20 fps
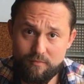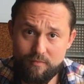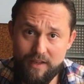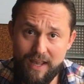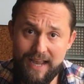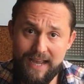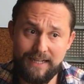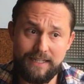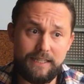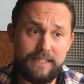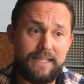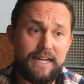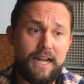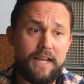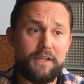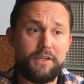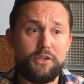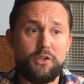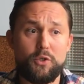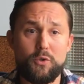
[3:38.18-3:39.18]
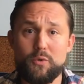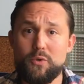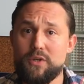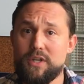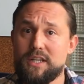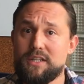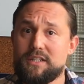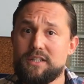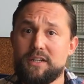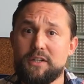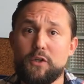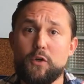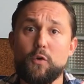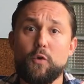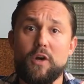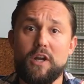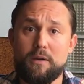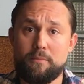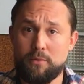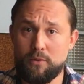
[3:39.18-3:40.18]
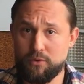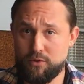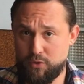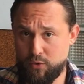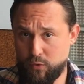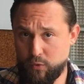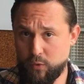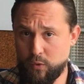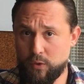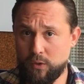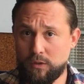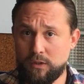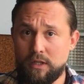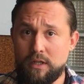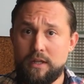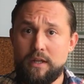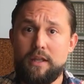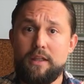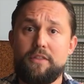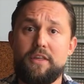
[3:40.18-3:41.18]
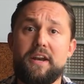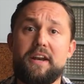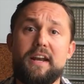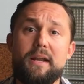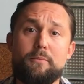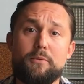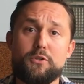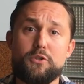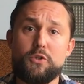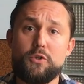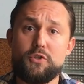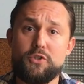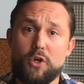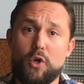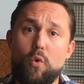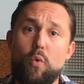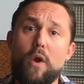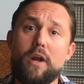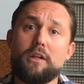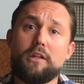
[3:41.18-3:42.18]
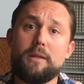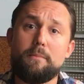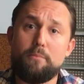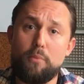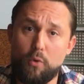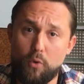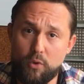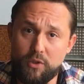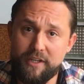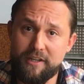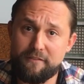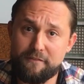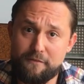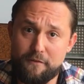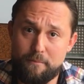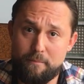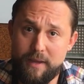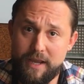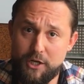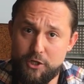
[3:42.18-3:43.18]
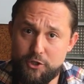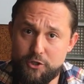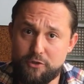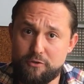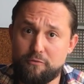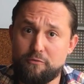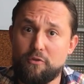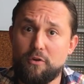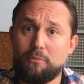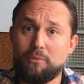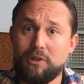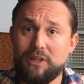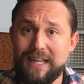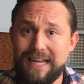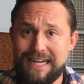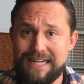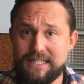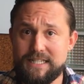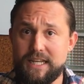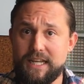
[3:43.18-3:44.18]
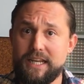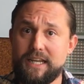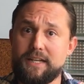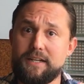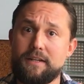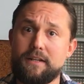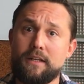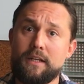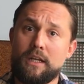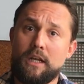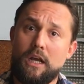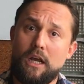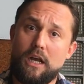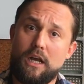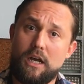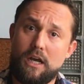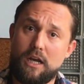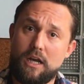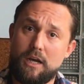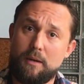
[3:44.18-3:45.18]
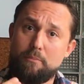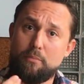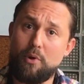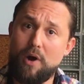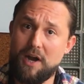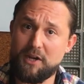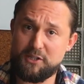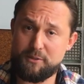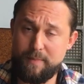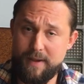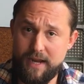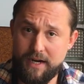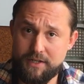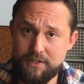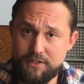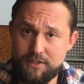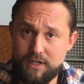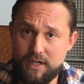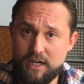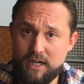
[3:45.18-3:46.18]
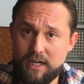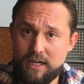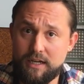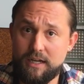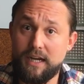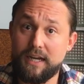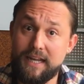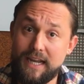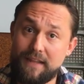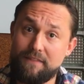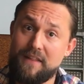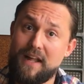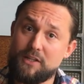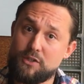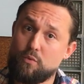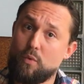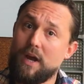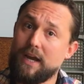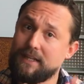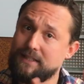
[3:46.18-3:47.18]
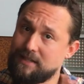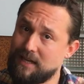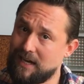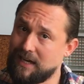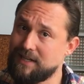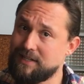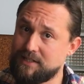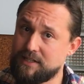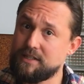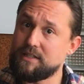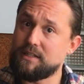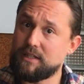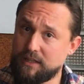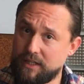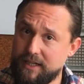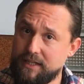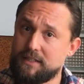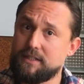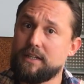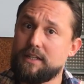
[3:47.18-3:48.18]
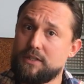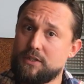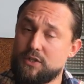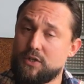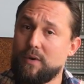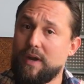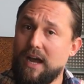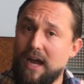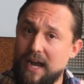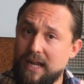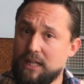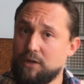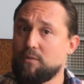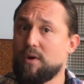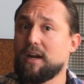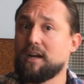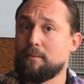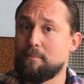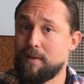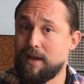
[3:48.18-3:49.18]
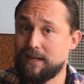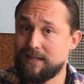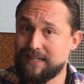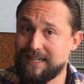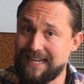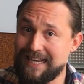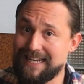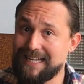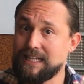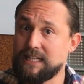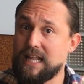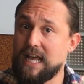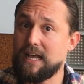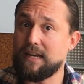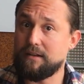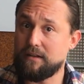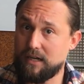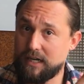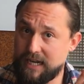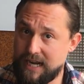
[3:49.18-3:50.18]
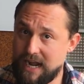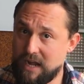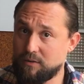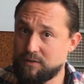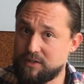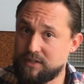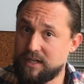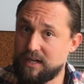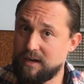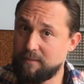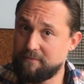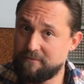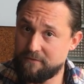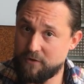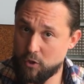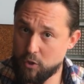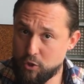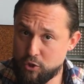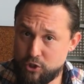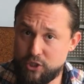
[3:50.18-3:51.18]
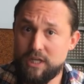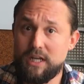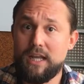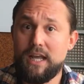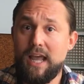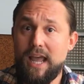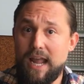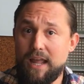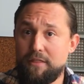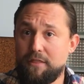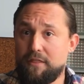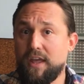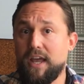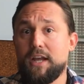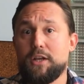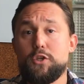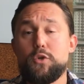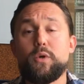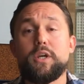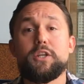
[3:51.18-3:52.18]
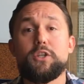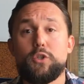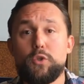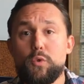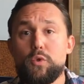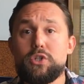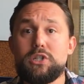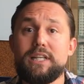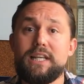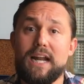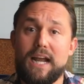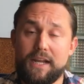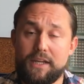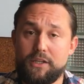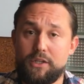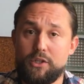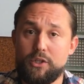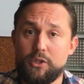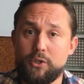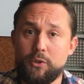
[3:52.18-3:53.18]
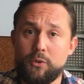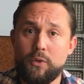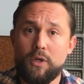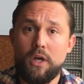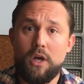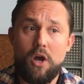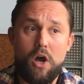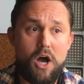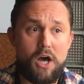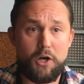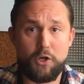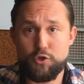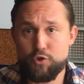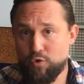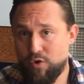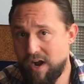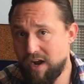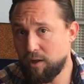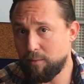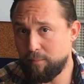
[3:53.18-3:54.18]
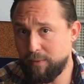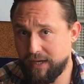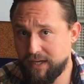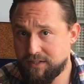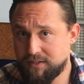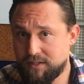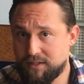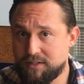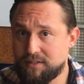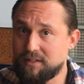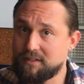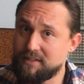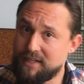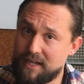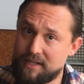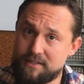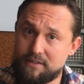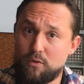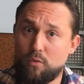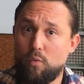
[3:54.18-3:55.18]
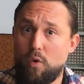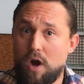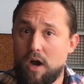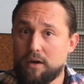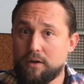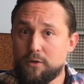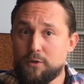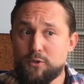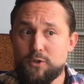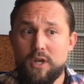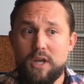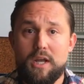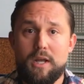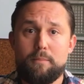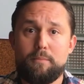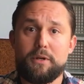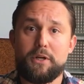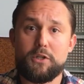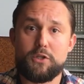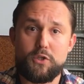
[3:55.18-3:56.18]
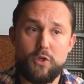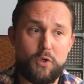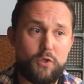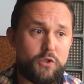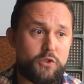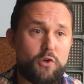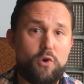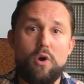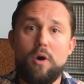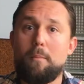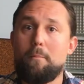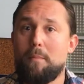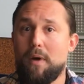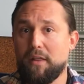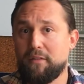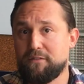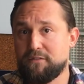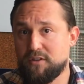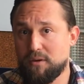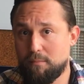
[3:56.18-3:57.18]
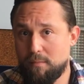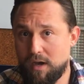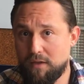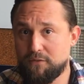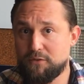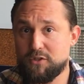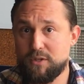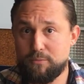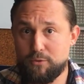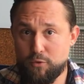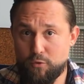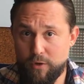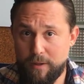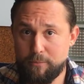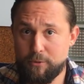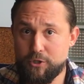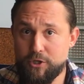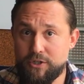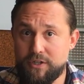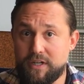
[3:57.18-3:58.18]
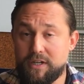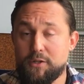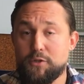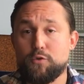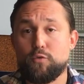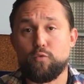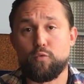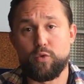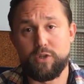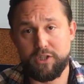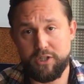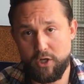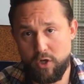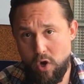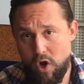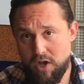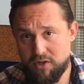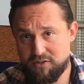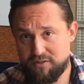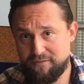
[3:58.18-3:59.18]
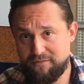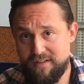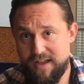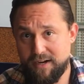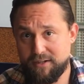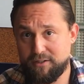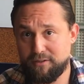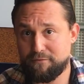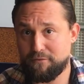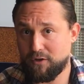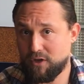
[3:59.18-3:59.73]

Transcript: And LeadIQ is an incredible tool that enables you to quickly pull information from LinkedIn prospects. Again, that's why it ties into LinkedIn, so I highly recommend getting that account set up first. And then you can use LeadIQ on a trial basis to test the waters, but it's also a month-to-month subscription, and it's really cost-effective for